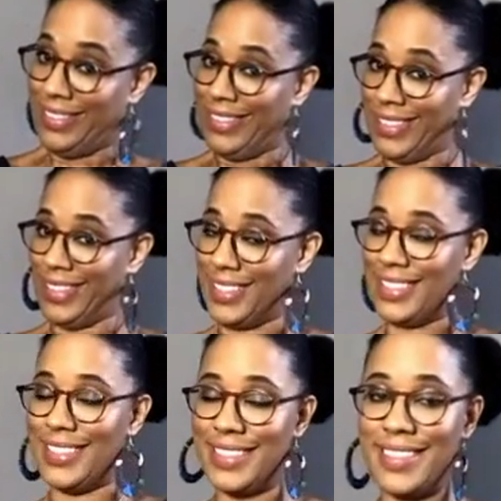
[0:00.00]

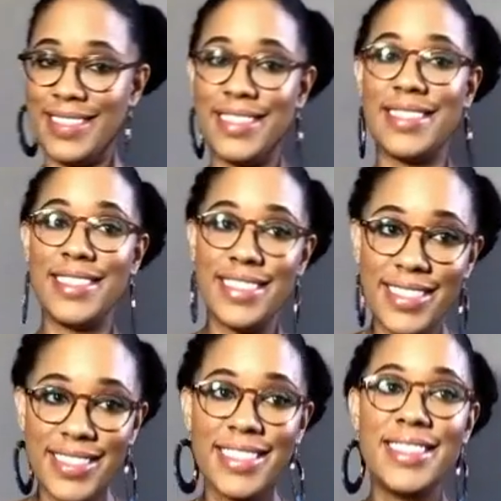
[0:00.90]

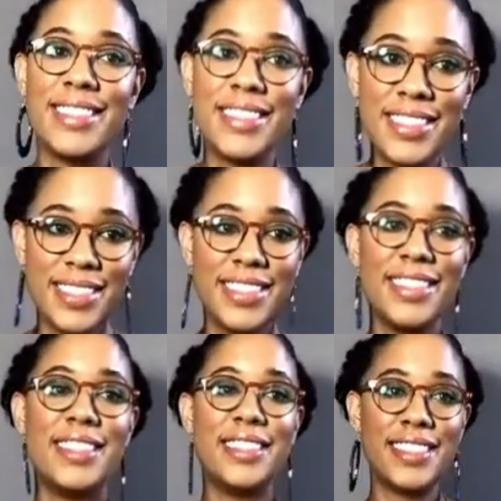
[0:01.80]

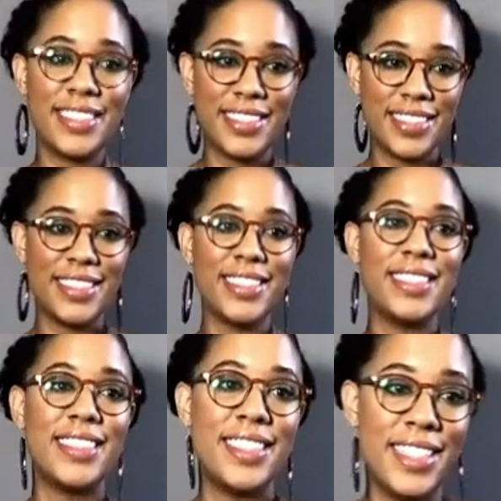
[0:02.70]

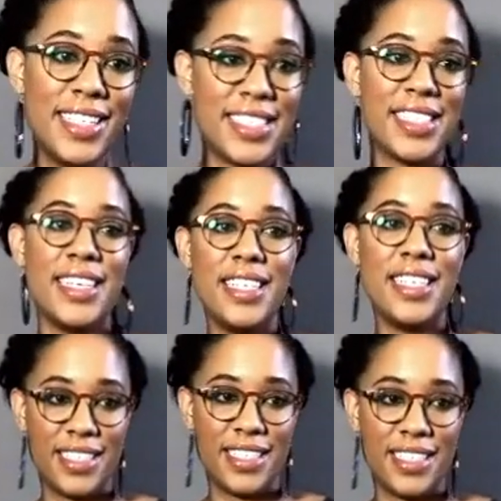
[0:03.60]

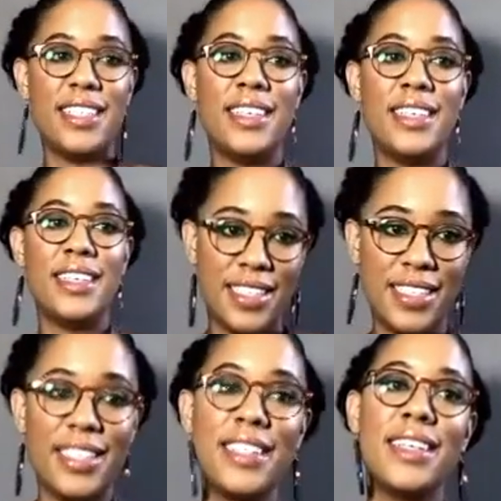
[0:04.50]

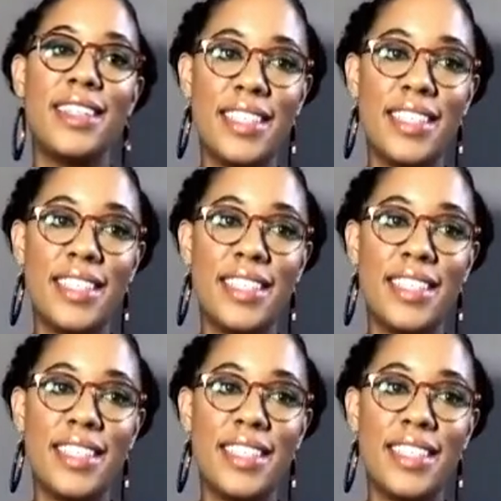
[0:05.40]
(not speaking)